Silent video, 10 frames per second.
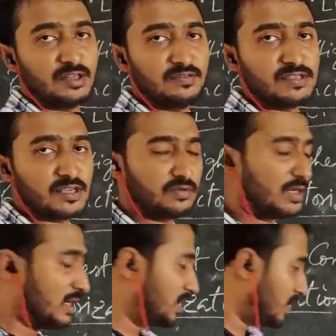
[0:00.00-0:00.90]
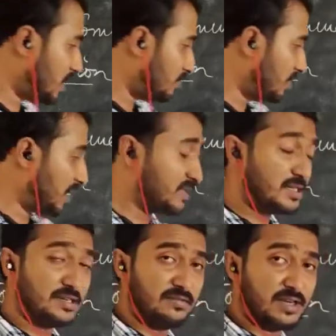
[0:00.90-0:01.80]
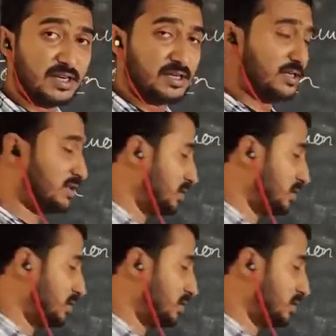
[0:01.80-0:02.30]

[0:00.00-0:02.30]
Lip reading: divisor will come as a dividend.